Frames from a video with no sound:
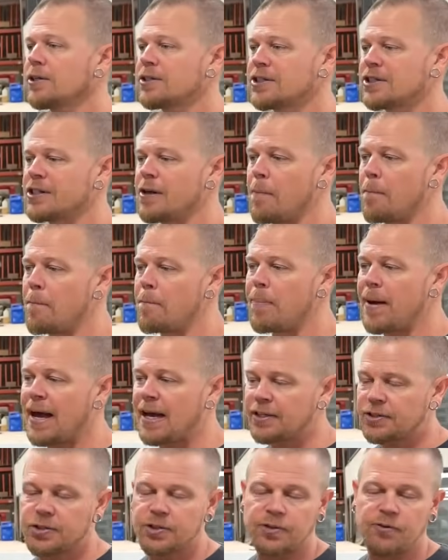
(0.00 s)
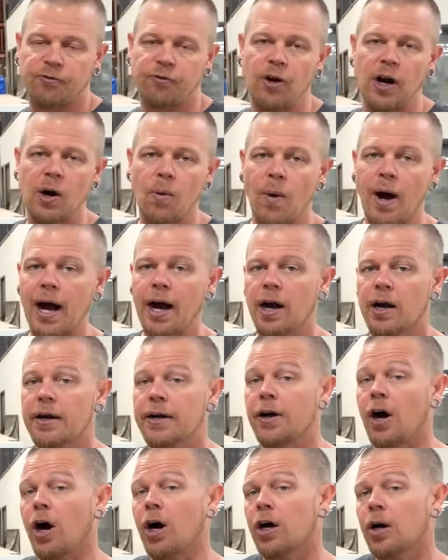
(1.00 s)
It's the best fret wire,
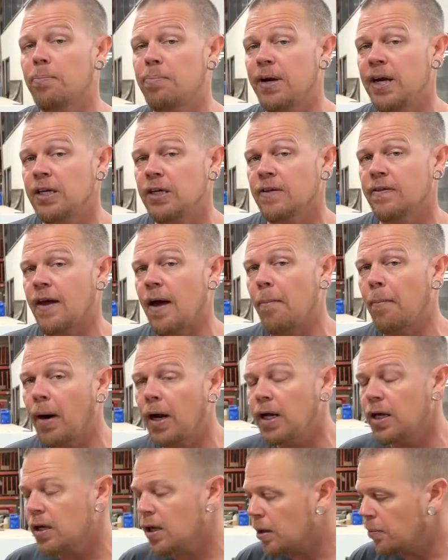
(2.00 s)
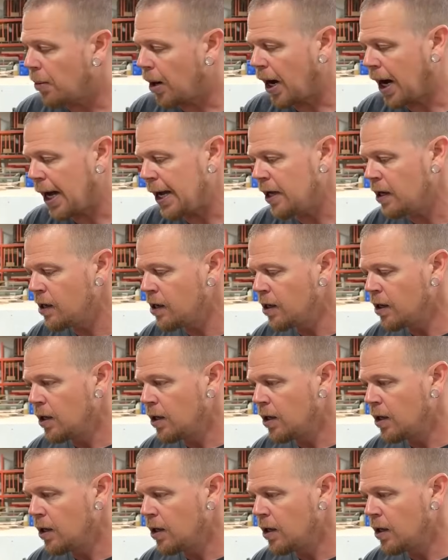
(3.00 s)
in our opinion, that money can buy.